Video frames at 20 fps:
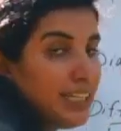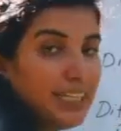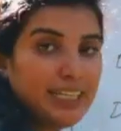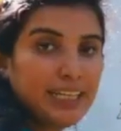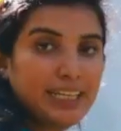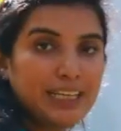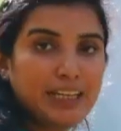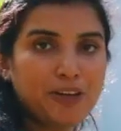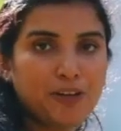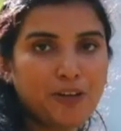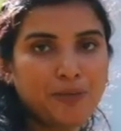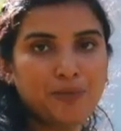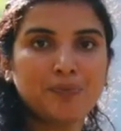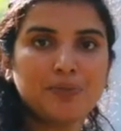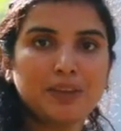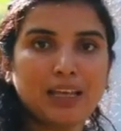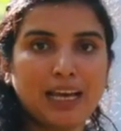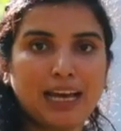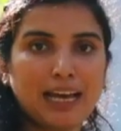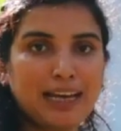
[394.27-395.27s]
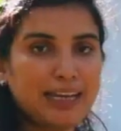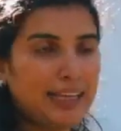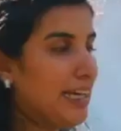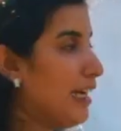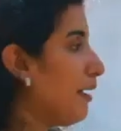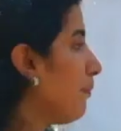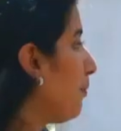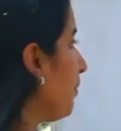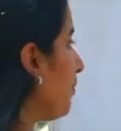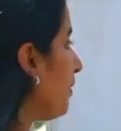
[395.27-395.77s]
80 lo. Now,
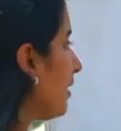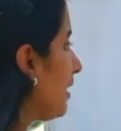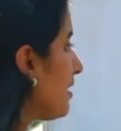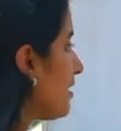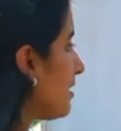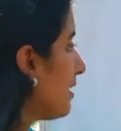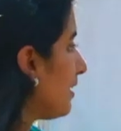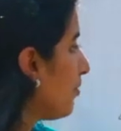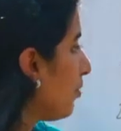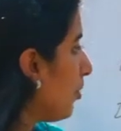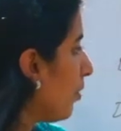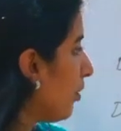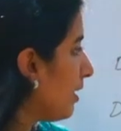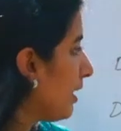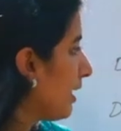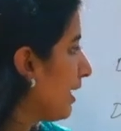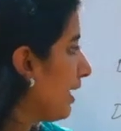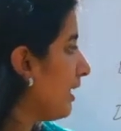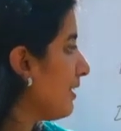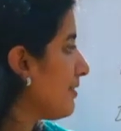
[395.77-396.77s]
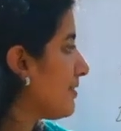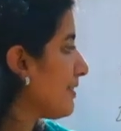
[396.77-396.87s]
this is the